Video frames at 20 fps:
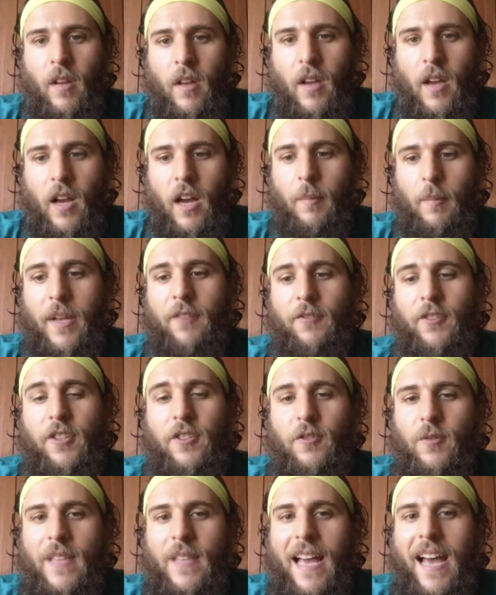And to
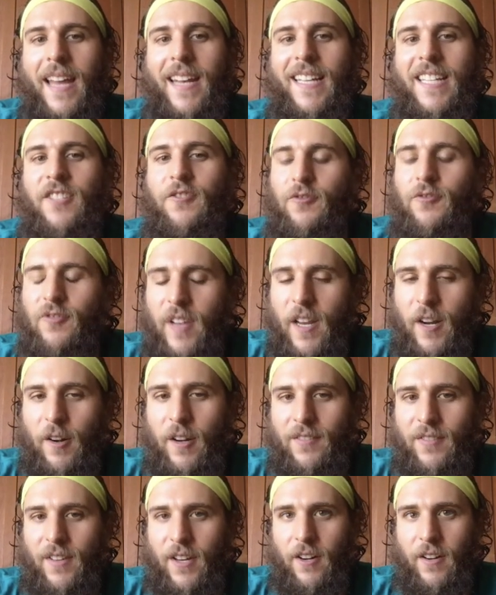do that, it's very,
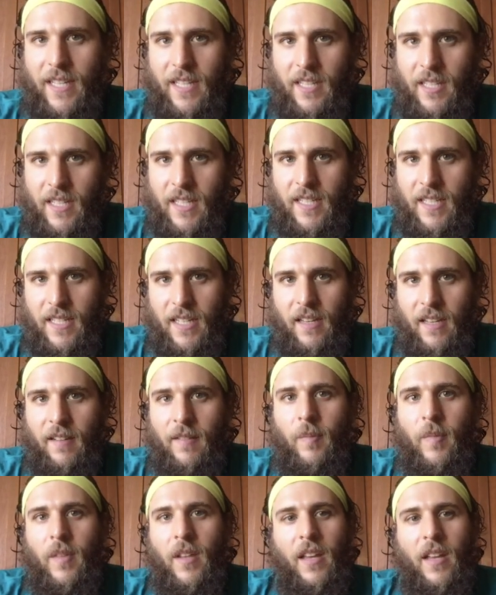very easy.
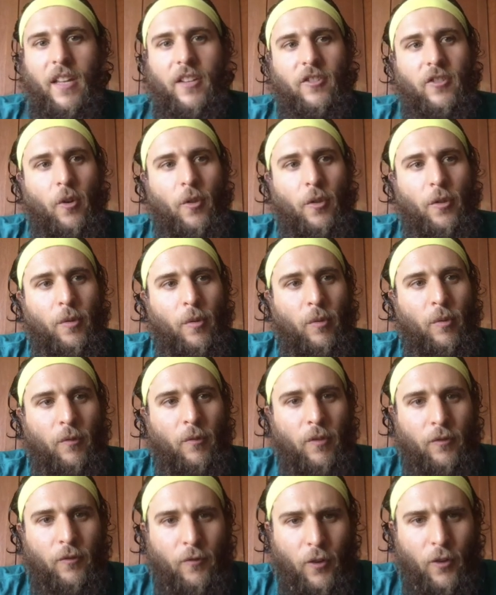And so
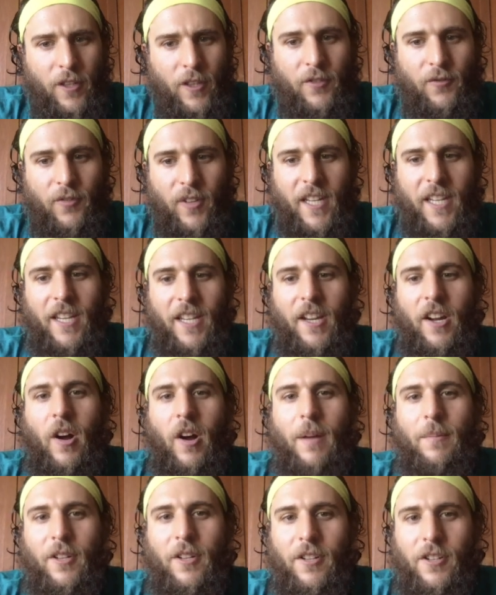for this video,
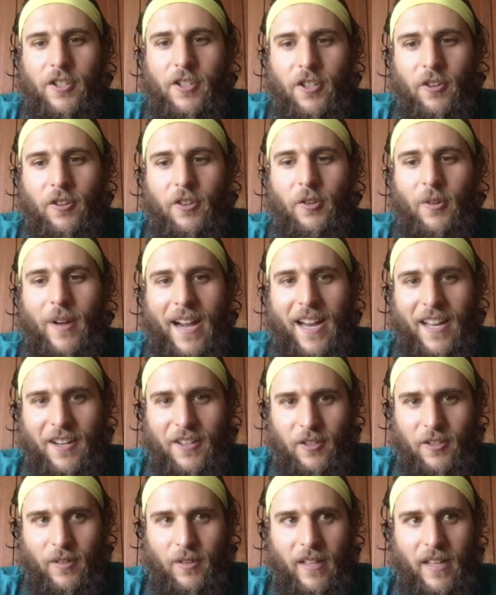I'm going to show you how to
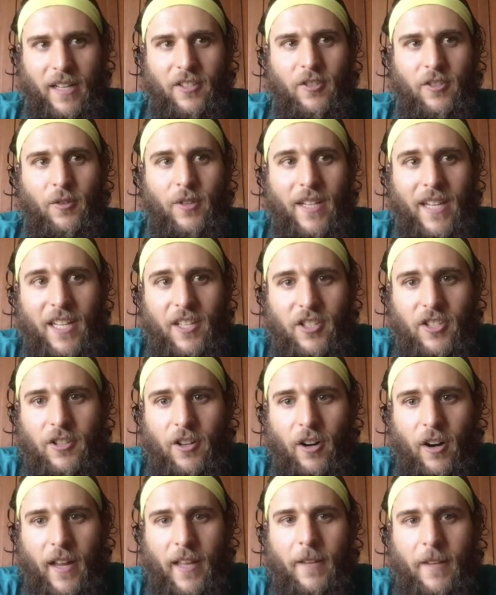do that. So to get
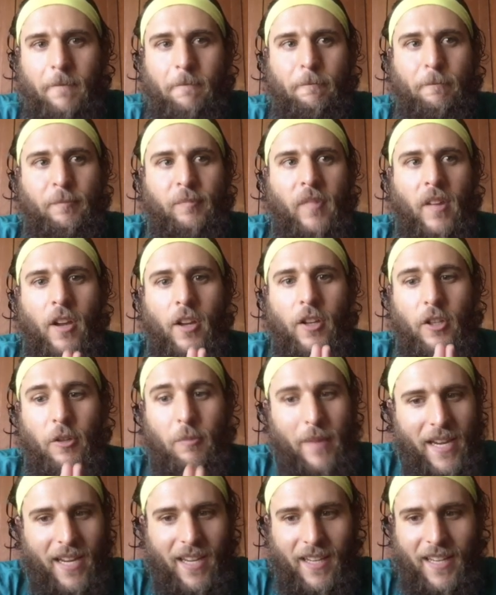started, you
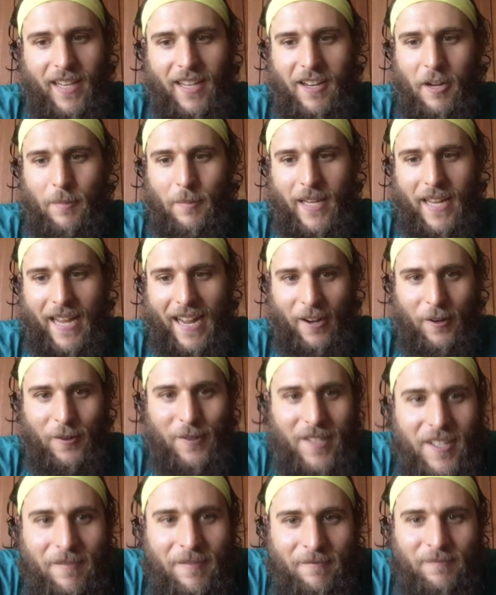make a GitHub
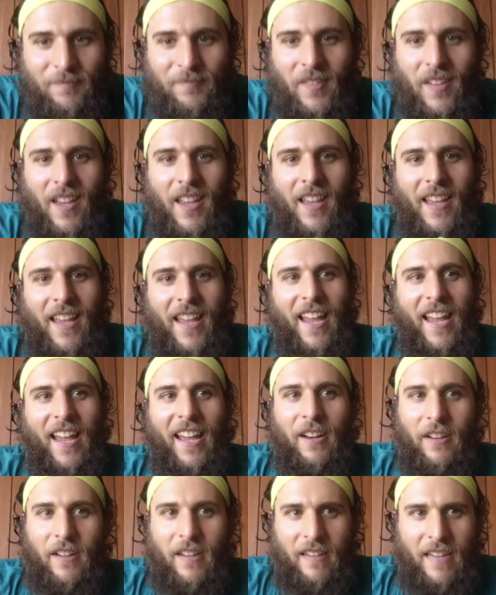account,
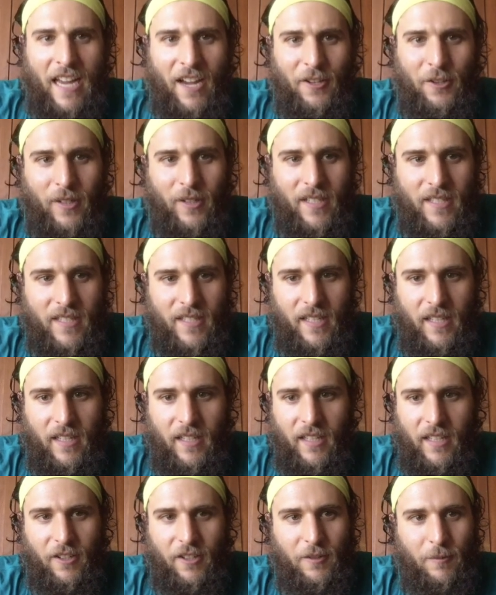and now you can see
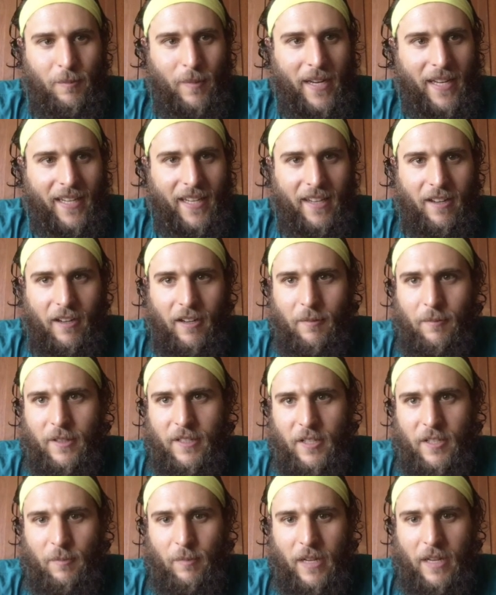here's my GitHub. This
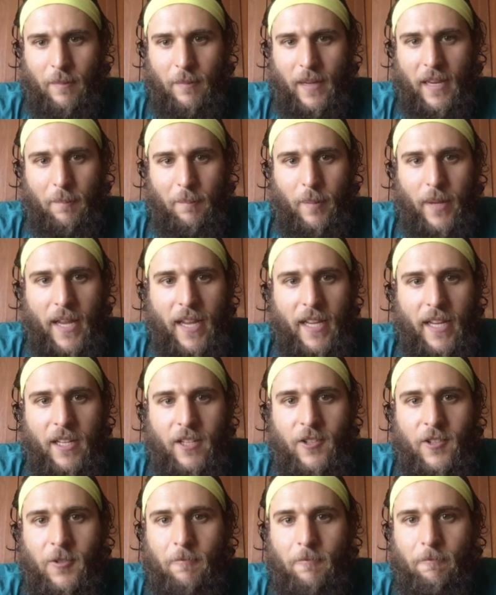is my main page.